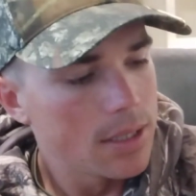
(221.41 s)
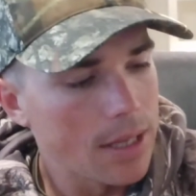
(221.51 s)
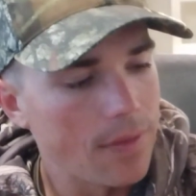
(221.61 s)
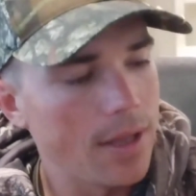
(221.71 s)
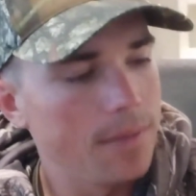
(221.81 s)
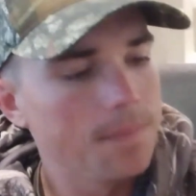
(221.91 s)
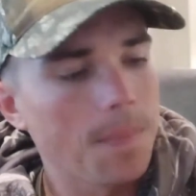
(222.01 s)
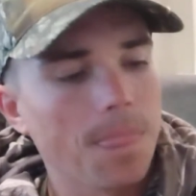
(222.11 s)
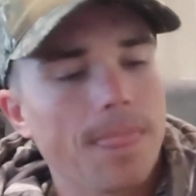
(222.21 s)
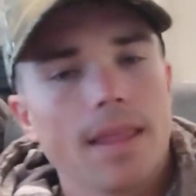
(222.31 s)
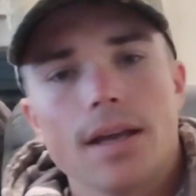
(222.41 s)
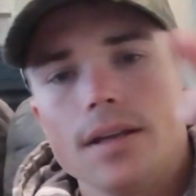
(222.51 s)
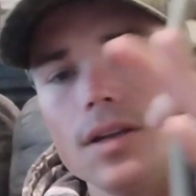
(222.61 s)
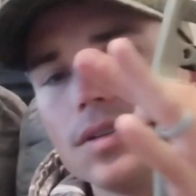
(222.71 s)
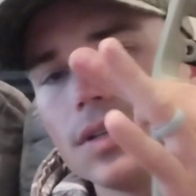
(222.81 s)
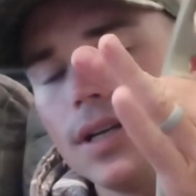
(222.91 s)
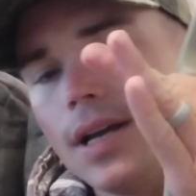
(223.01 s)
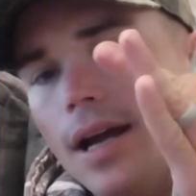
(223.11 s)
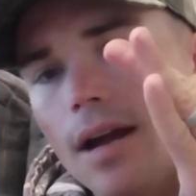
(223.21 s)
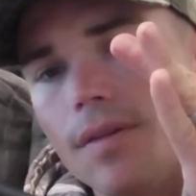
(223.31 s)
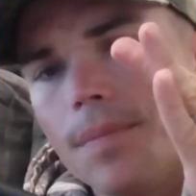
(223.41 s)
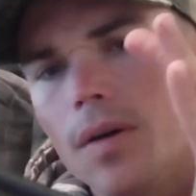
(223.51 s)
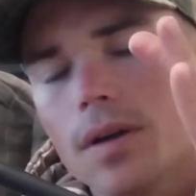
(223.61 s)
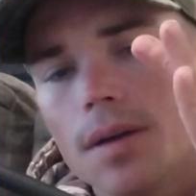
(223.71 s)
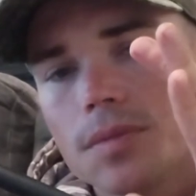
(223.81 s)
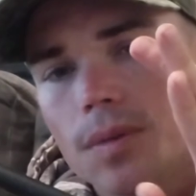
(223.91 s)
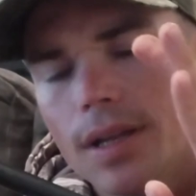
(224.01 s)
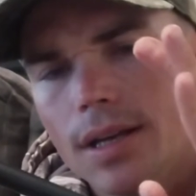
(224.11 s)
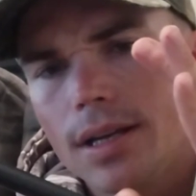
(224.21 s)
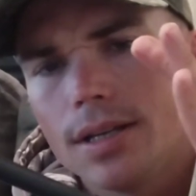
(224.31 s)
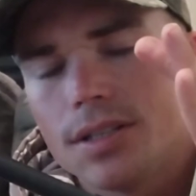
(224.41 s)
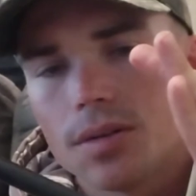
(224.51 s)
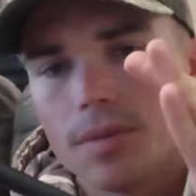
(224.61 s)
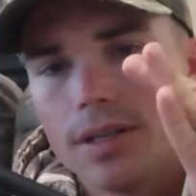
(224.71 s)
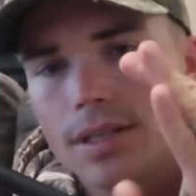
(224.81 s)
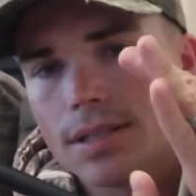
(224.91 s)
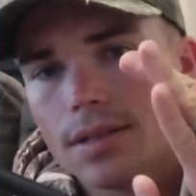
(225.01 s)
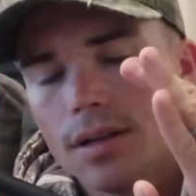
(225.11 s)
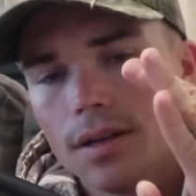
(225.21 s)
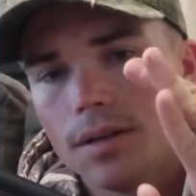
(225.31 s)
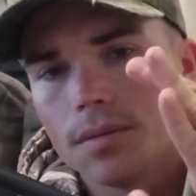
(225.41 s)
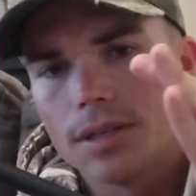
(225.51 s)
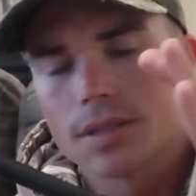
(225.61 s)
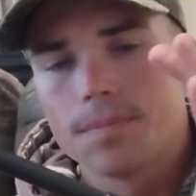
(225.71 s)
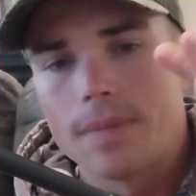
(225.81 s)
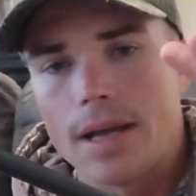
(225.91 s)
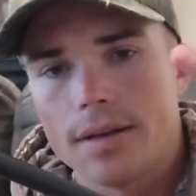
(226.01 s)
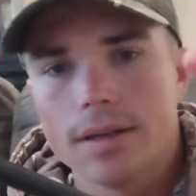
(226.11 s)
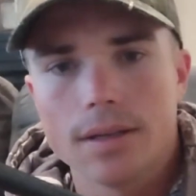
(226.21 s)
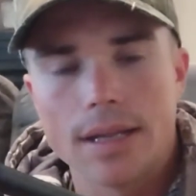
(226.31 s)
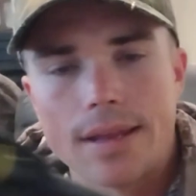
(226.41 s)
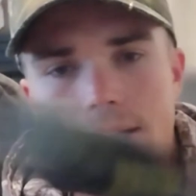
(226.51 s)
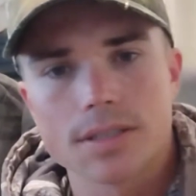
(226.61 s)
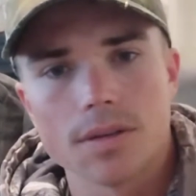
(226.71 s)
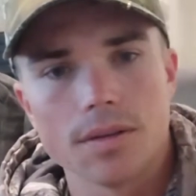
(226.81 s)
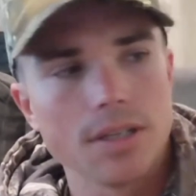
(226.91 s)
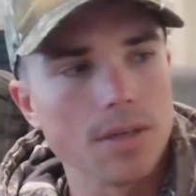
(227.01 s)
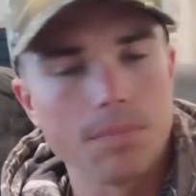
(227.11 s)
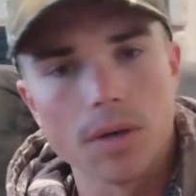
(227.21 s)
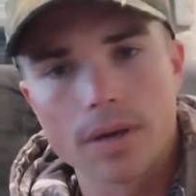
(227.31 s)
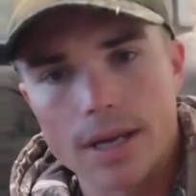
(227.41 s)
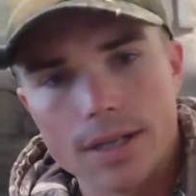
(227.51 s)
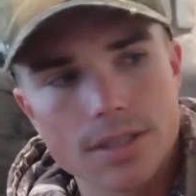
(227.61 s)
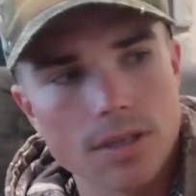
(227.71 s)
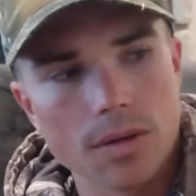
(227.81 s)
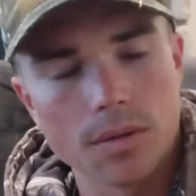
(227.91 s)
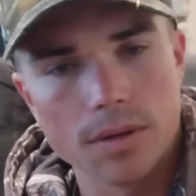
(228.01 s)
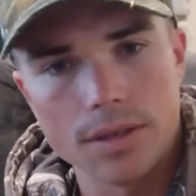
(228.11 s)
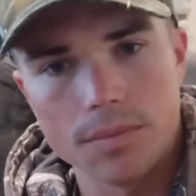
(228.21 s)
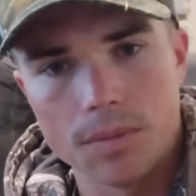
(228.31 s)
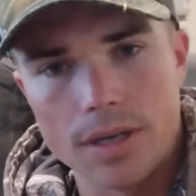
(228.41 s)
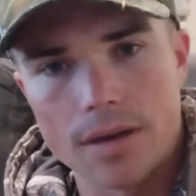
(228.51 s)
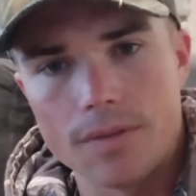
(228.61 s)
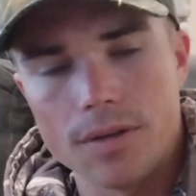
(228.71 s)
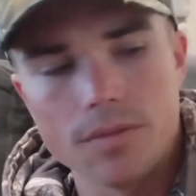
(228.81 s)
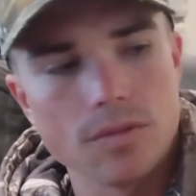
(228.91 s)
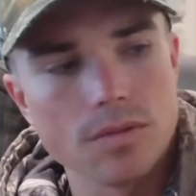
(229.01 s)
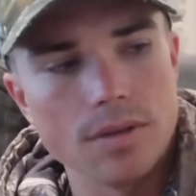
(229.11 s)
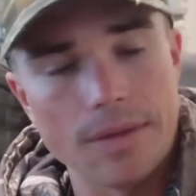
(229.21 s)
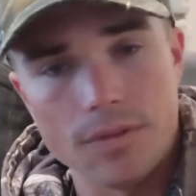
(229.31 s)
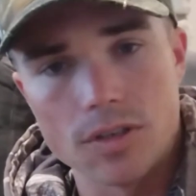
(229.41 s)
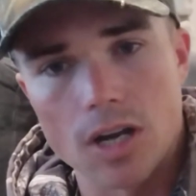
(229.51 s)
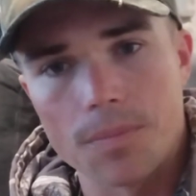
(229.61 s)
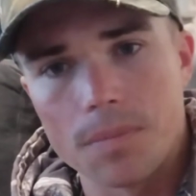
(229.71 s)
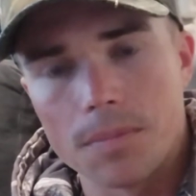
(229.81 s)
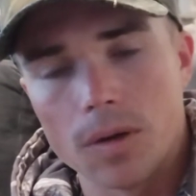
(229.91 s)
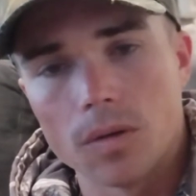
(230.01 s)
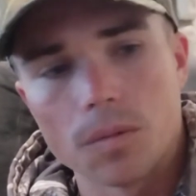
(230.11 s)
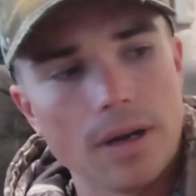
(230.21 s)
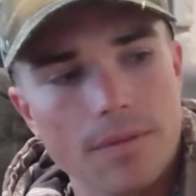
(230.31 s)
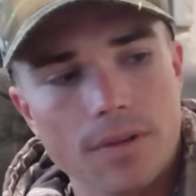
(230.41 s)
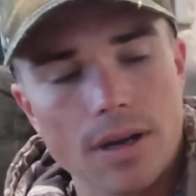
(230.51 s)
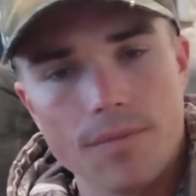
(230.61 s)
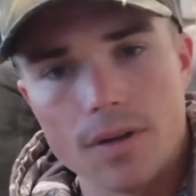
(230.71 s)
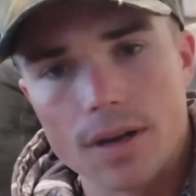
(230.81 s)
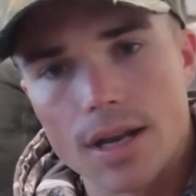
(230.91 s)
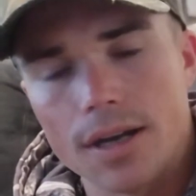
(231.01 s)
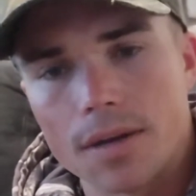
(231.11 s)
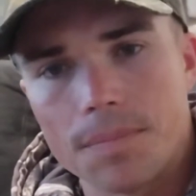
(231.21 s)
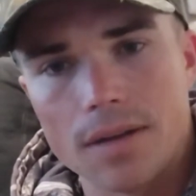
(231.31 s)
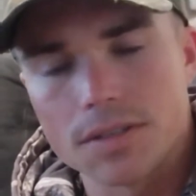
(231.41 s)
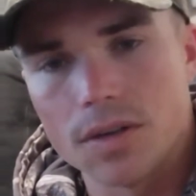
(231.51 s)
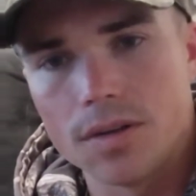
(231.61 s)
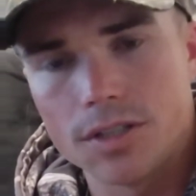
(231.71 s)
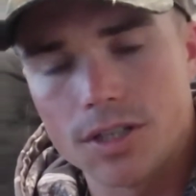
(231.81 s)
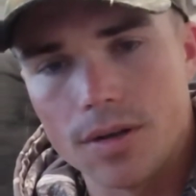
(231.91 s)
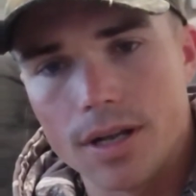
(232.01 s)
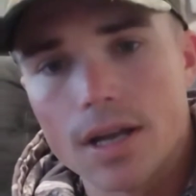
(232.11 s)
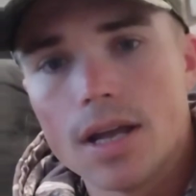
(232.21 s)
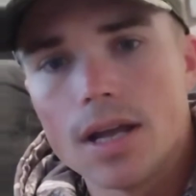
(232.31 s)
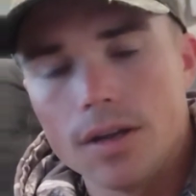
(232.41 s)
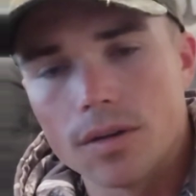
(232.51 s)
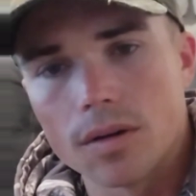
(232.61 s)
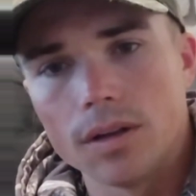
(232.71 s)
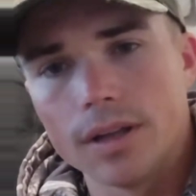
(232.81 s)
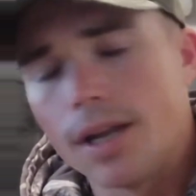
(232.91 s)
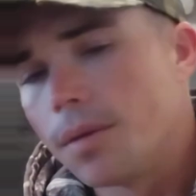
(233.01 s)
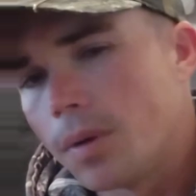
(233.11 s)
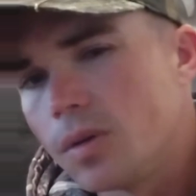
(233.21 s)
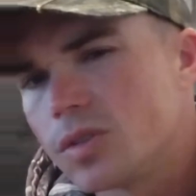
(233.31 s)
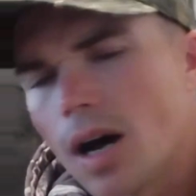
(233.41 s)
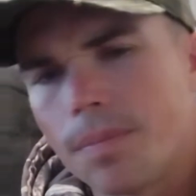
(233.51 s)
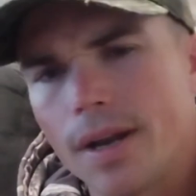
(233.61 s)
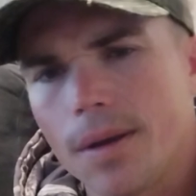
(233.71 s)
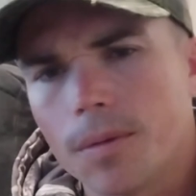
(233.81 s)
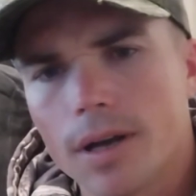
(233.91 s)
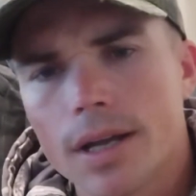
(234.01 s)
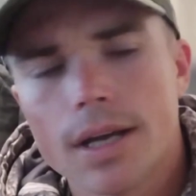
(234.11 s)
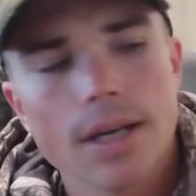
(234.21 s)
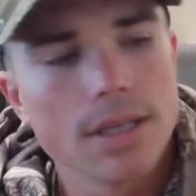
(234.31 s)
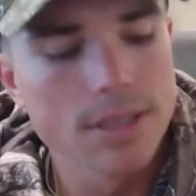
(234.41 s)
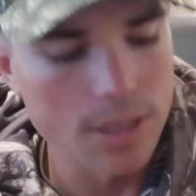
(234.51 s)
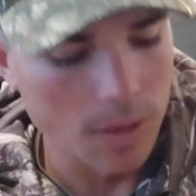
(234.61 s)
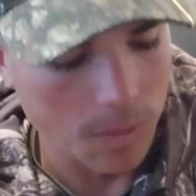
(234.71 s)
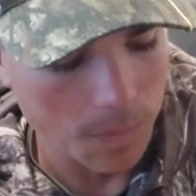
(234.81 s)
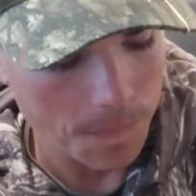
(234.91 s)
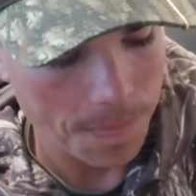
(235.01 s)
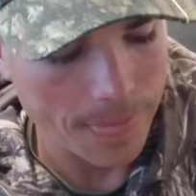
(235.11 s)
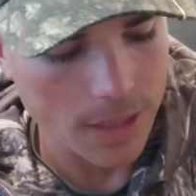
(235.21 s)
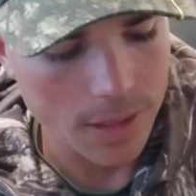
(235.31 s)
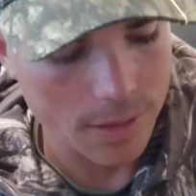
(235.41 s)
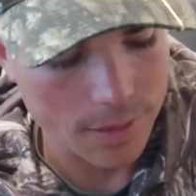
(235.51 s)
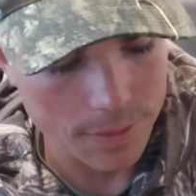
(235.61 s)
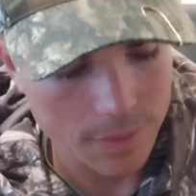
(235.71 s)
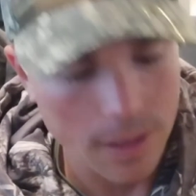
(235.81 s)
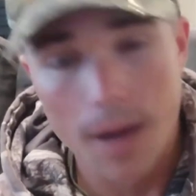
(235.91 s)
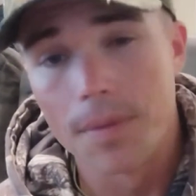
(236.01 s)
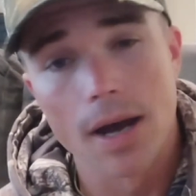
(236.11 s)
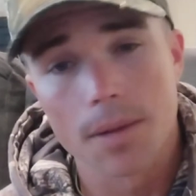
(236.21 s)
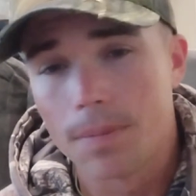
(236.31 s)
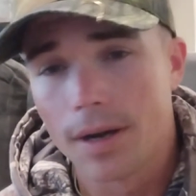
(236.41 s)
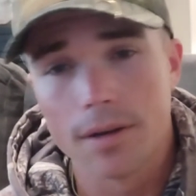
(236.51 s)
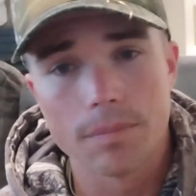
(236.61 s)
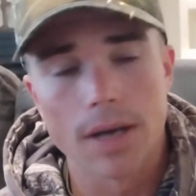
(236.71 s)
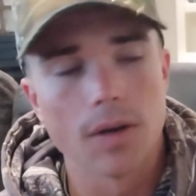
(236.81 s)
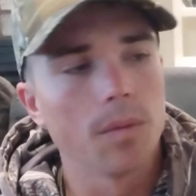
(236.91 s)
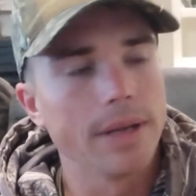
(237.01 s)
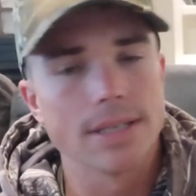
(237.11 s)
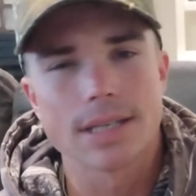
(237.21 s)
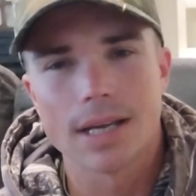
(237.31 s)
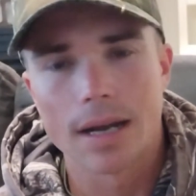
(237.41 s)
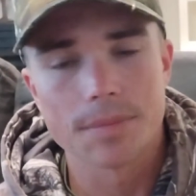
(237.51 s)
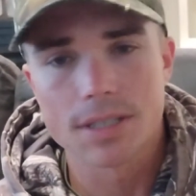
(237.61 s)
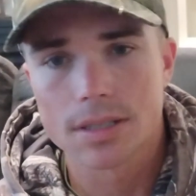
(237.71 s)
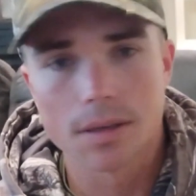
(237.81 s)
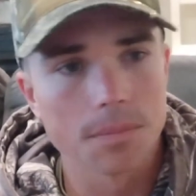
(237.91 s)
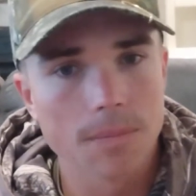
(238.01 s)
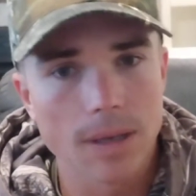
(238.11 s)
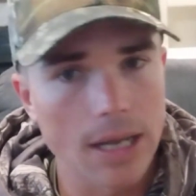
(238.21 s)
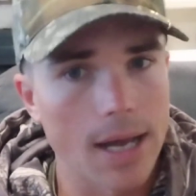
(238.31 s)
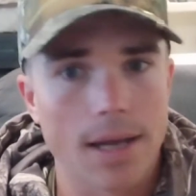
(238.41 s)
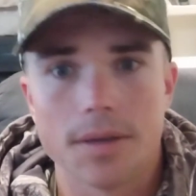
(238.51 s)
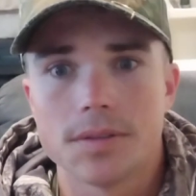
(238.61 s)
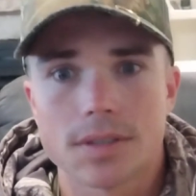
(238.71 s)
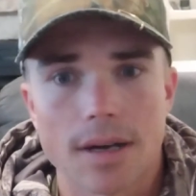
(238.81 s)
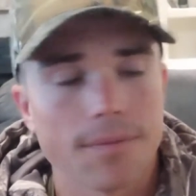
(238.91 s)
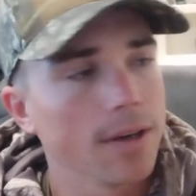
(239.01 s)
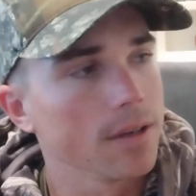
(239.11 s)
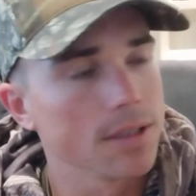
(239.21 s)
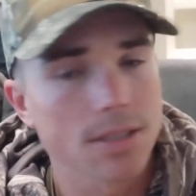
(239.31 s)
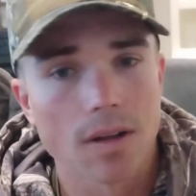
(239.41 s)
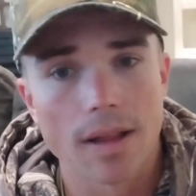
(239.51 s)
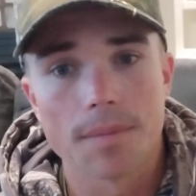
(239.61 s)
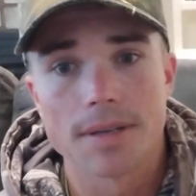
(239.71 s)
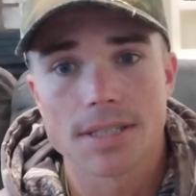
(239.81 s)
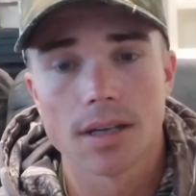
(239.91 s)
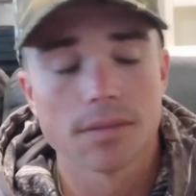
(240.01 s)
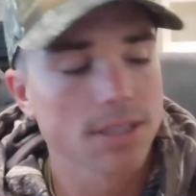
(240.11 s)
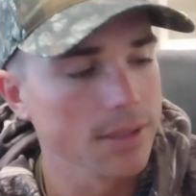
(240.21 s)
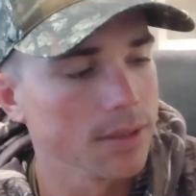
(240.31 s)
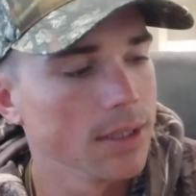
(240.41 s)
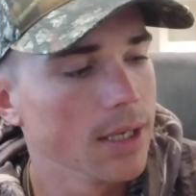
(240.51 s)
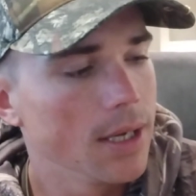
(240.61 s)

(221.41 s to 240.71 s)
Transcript: And then usually every bow comes with it is your wrist band, and that's so it's your bow catch. So if you drop your bow, or if you're getting a competitive shooting, you're going to let your bow drop anyway. So I'm not competitive by no means. Again, I'm just some guy who's trying to figure this all out myself still.